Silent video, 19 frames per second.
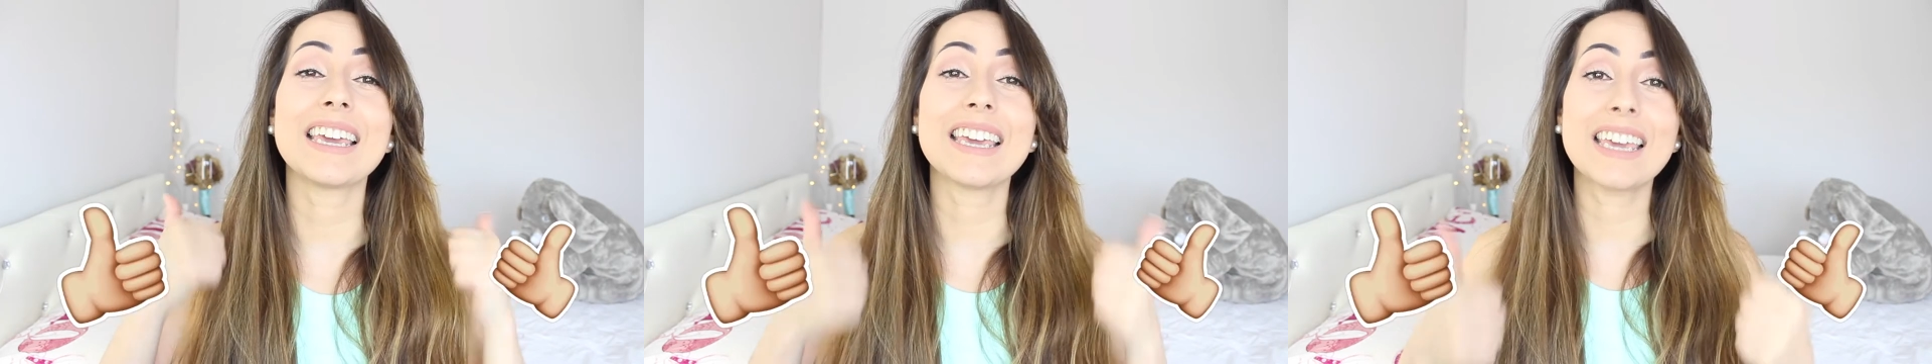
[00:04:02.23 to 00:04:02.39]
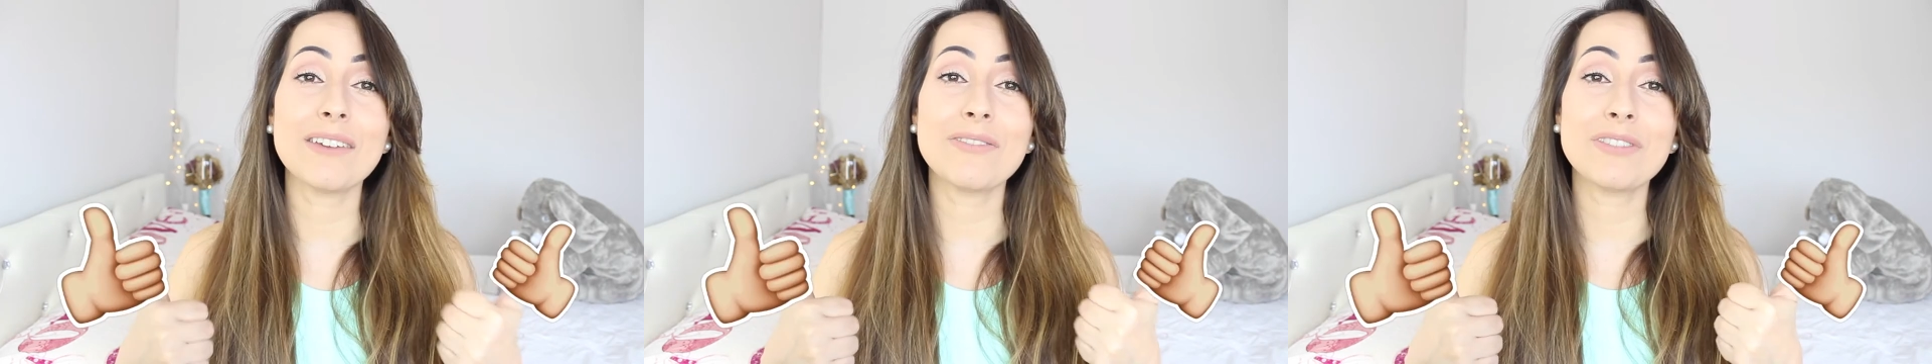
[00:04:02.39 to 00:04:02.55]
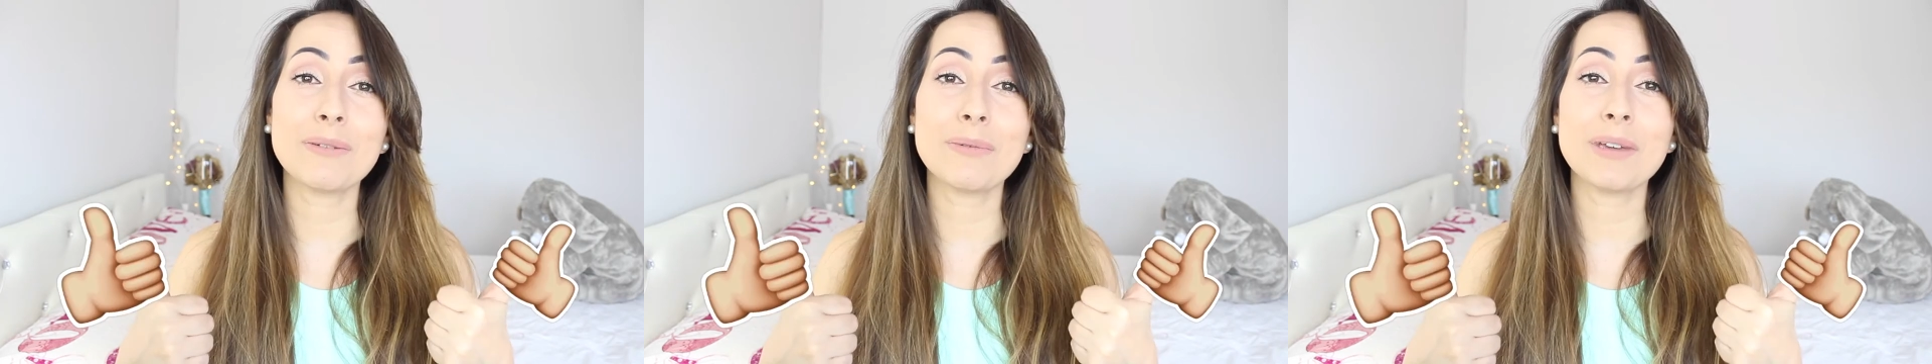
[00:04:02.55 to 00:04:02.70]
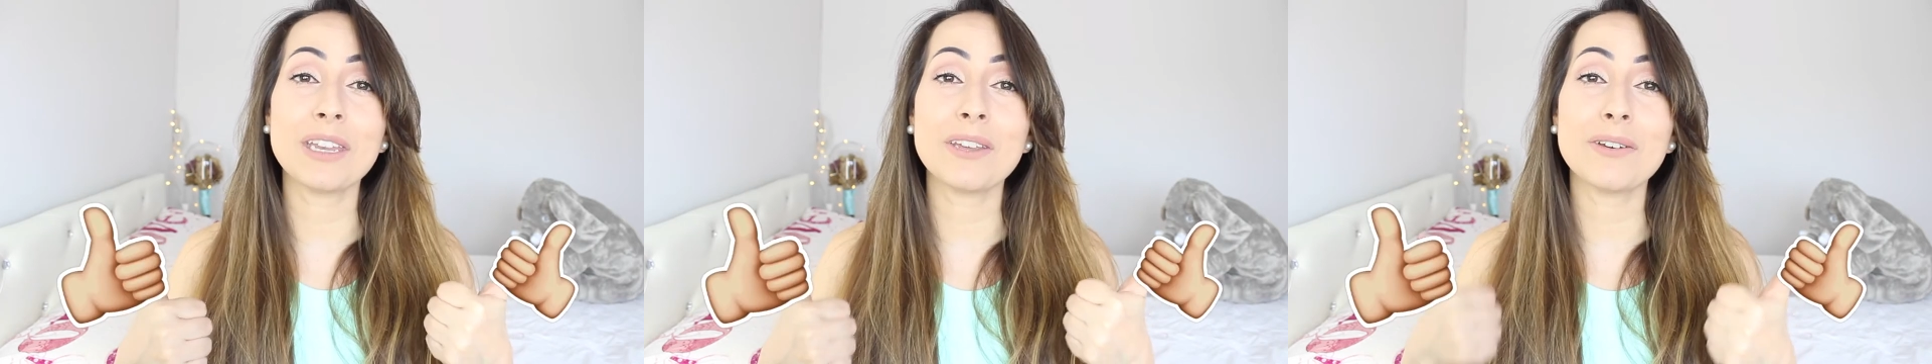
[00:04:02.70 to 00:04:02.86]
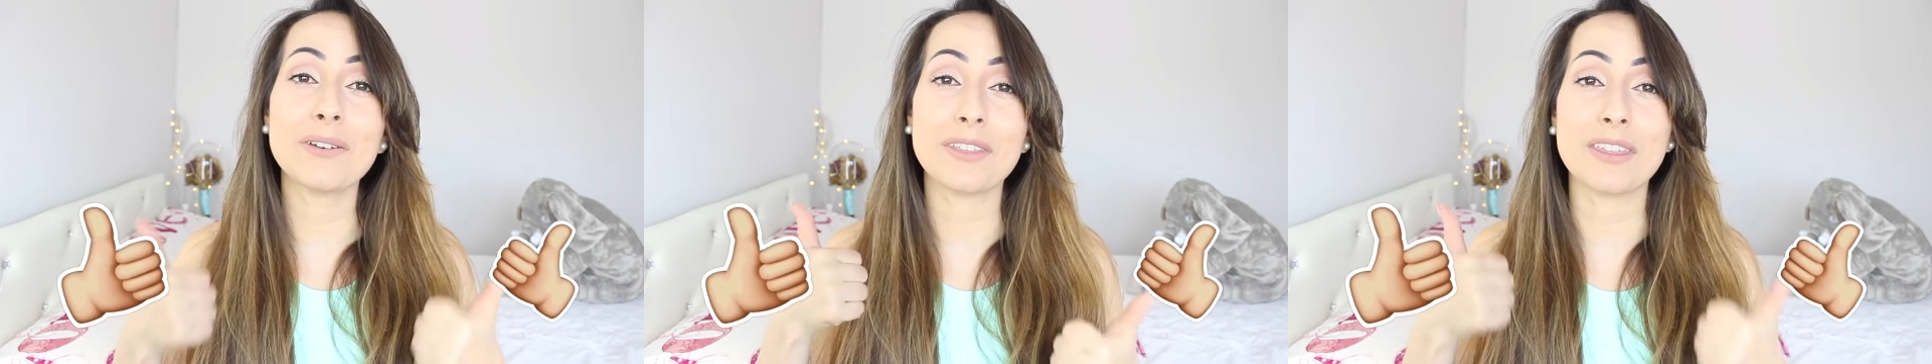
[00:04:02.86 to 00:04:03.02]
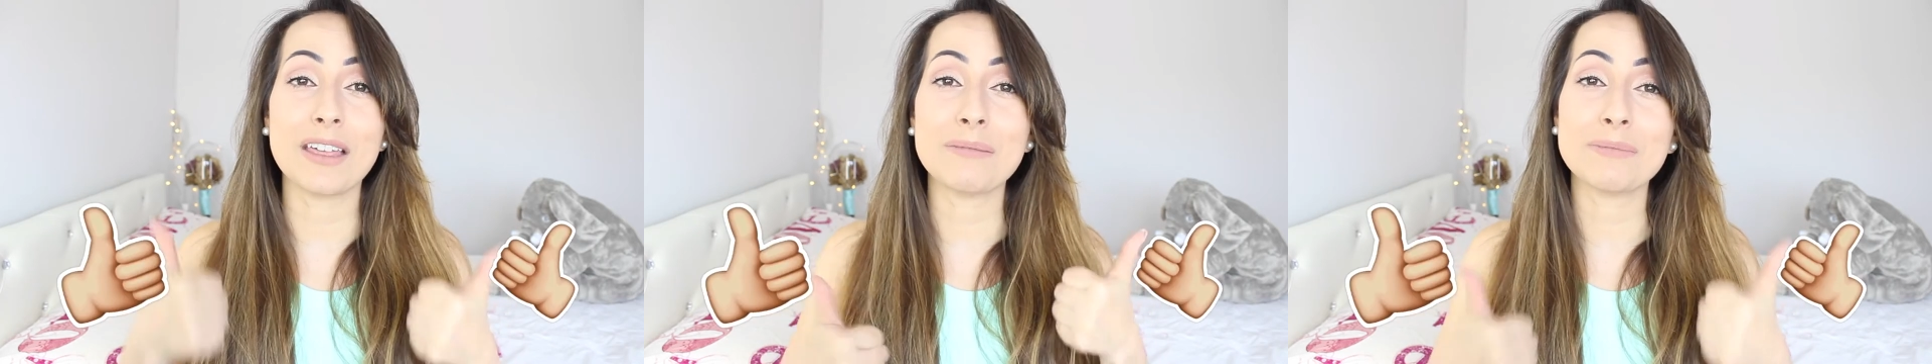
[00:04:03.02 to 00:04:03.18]
give the
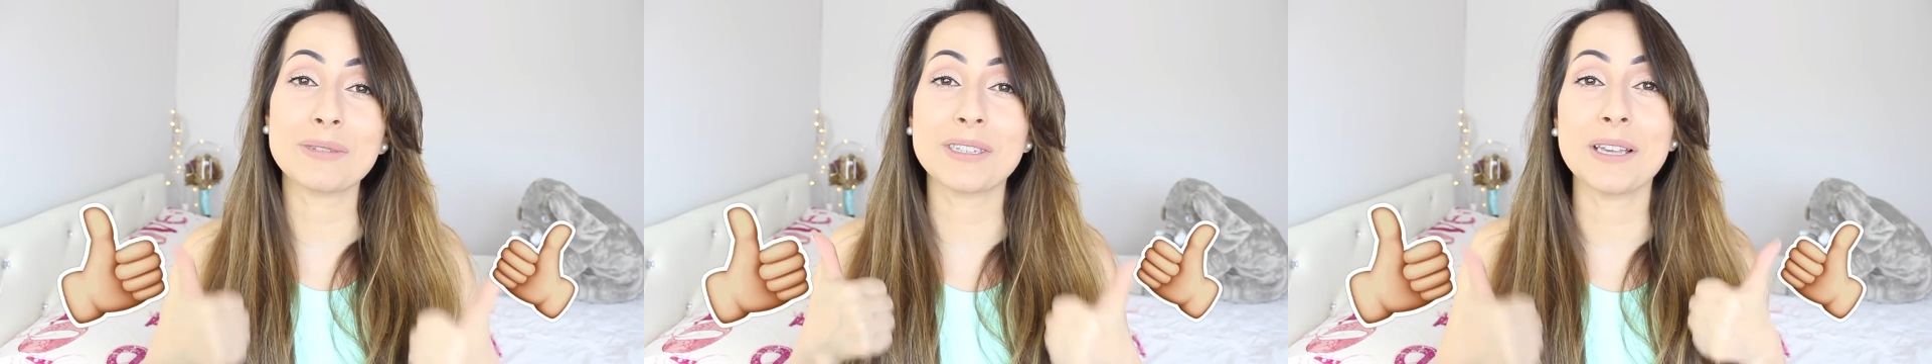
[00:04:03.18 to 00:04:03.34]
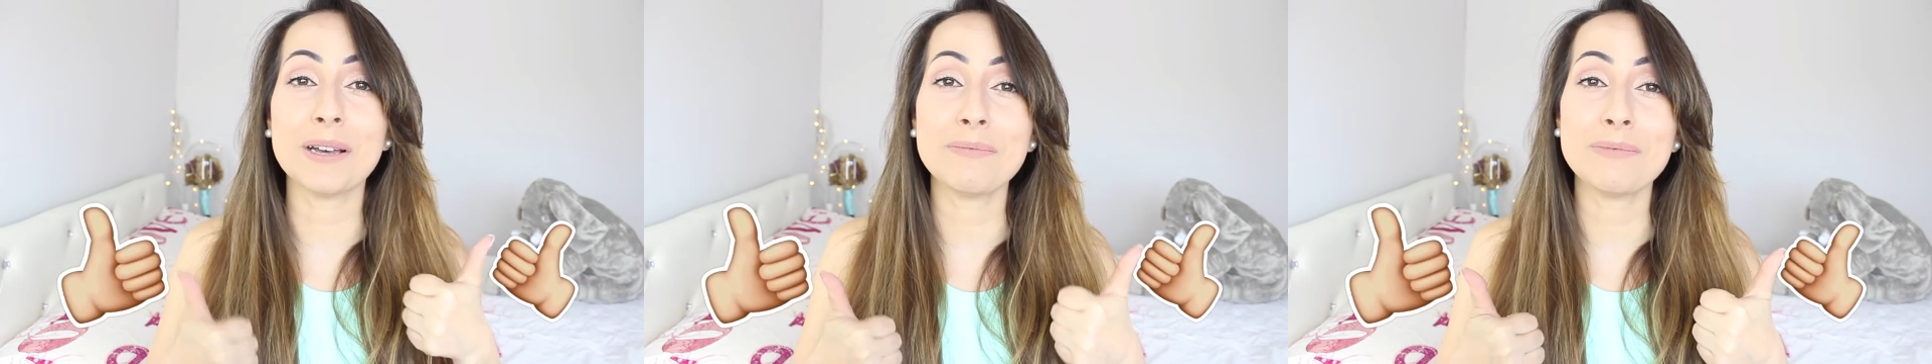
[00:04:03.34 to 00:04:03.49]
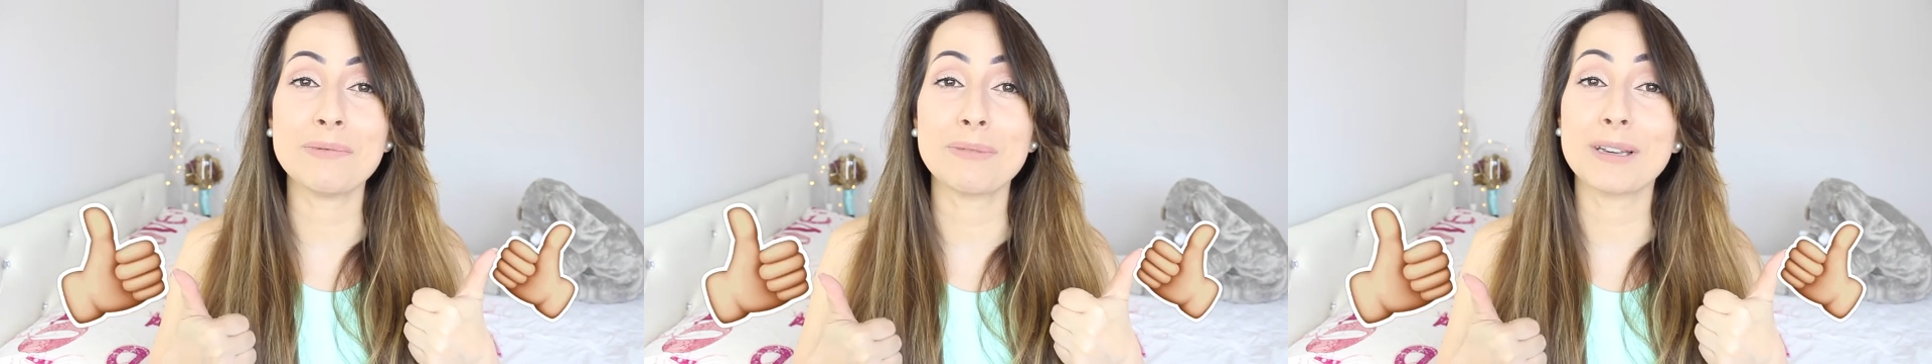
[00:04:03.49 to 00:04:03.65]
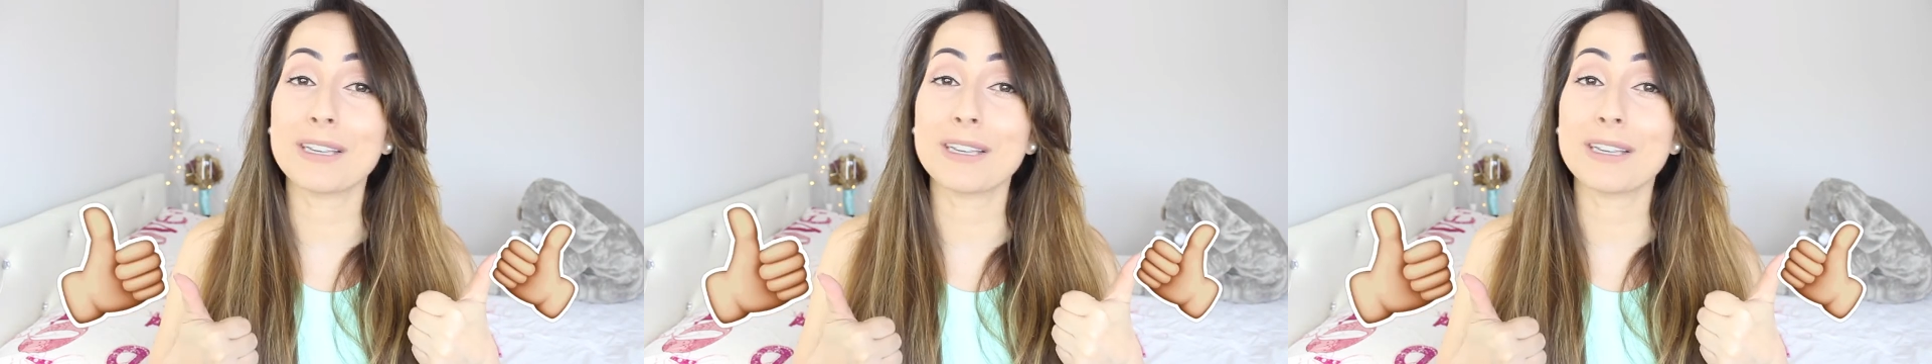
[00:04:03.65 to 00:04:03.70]
video a thumbs up